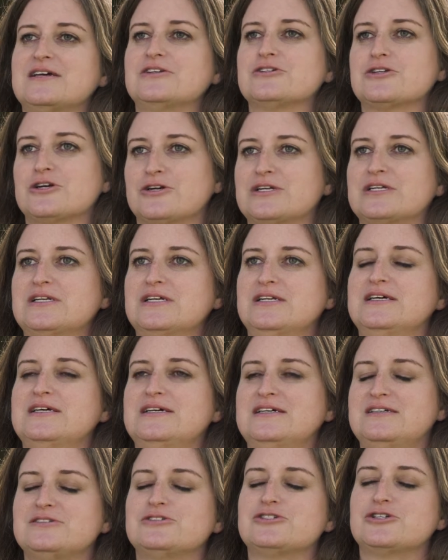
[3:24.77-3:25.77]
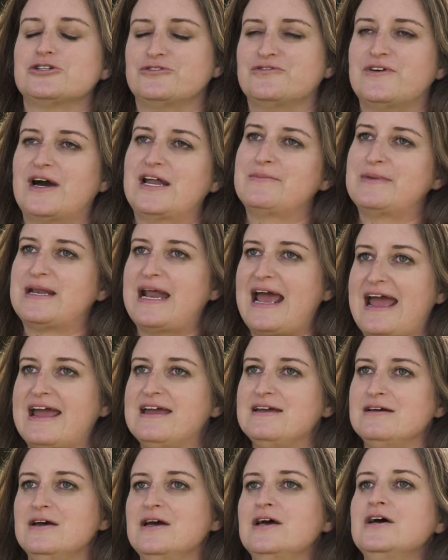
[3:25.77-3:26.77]
and turning it into vitamin
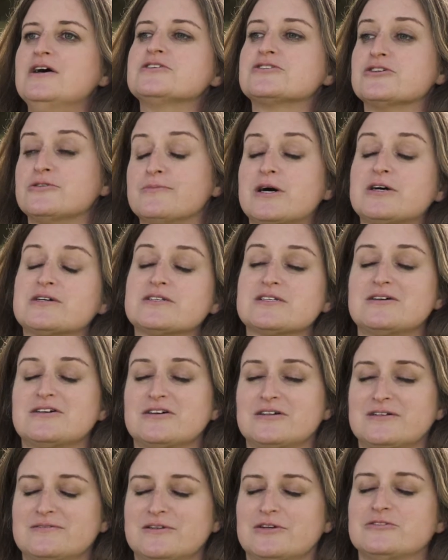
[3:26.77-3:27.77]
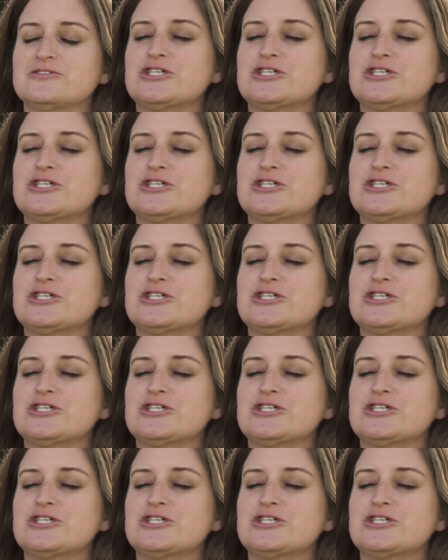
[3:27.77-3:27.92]
A. So their